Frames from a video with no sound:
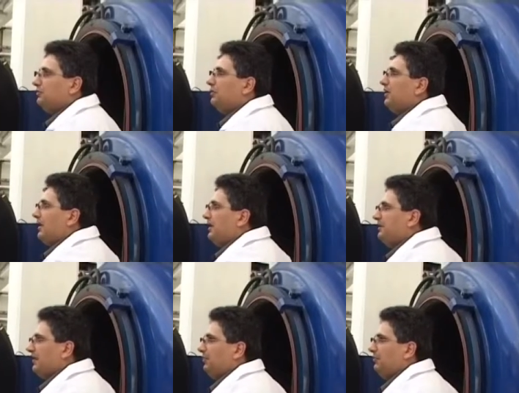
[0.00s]
to
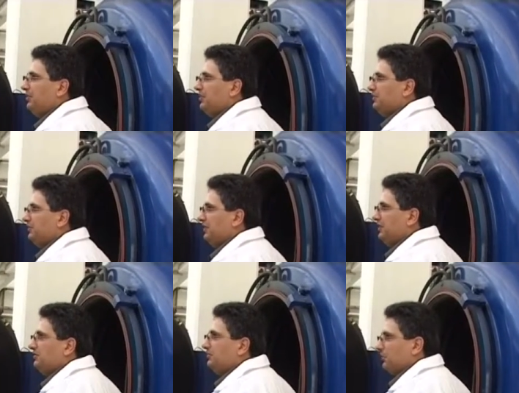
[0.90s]
heat up to
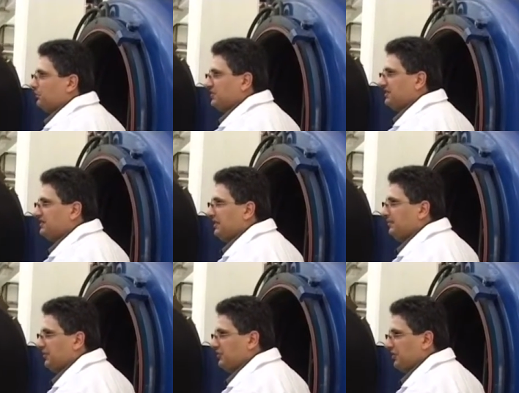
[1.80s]
the process
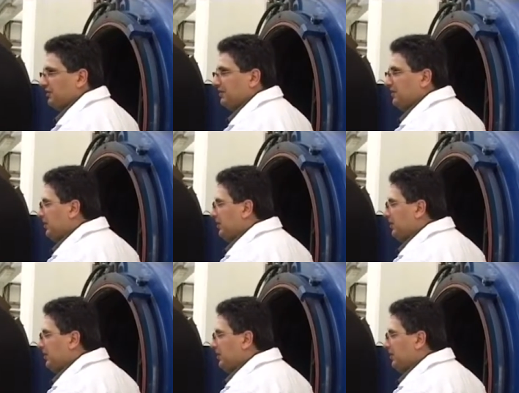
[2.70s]
temperature,